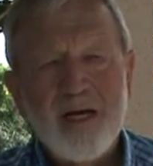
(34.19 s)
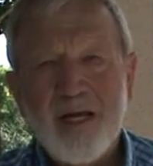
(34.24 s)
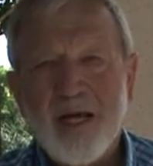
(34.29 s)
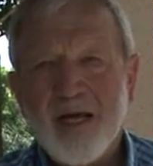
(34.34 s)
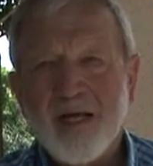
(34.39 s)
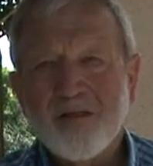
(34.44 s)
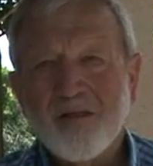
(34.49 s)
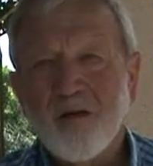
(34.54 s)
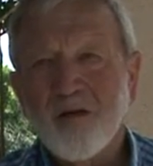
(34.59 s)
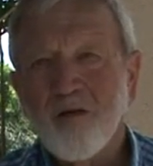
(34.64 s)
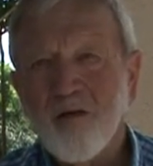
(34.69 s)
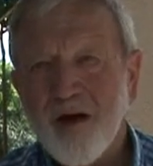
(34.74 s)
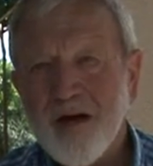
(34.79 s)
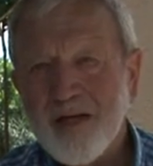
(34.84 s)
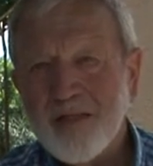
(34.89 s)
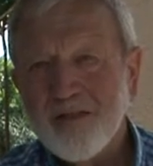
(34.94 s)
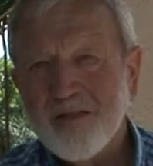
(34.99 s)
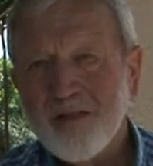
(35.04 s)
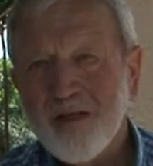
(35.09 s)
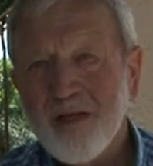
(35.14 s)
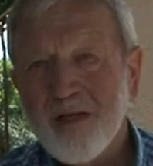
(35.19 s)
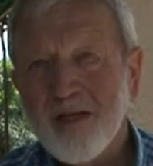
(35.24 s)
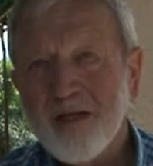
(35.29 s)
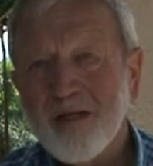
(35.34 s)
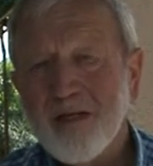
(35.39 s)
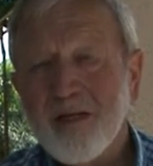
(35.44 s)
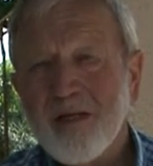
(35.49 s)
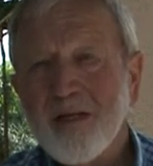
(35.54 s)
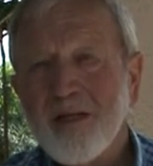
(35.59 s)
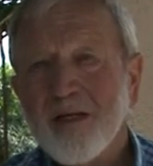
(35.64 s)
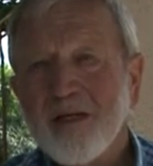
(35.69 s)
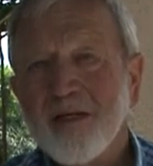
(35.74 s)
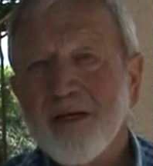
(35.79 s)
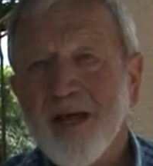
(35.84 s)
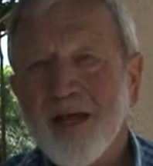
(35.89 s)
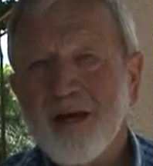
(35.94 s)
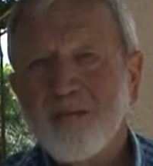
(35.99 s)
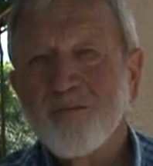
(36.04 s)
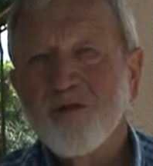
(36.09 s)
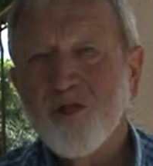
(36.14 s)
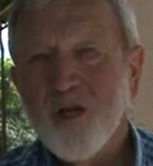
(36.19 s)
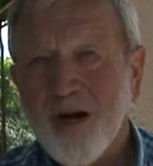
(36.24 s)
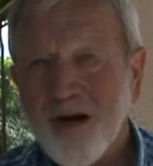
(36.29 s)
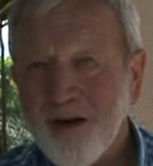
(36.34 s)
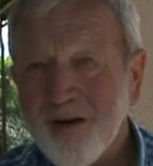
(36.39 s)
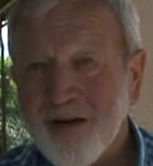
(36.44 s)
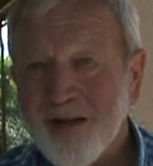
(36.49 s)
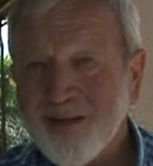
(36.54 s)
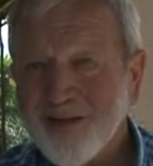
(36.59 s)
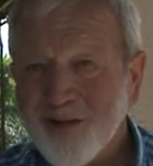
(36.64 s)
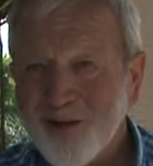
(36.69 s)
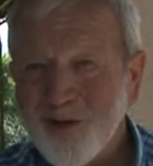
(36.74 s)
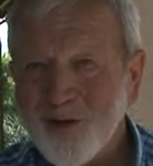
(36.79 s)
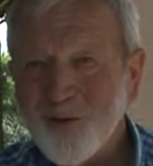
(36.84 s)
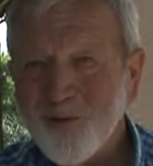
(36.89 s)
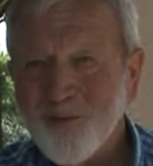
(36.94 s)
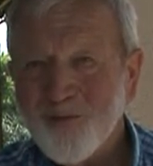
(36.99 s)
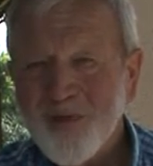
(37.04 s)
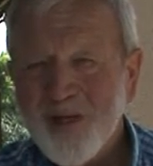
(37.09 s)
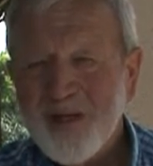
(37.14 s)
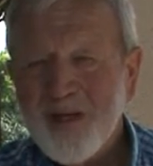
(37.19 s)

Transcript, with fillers: he has a grandson named Charity too.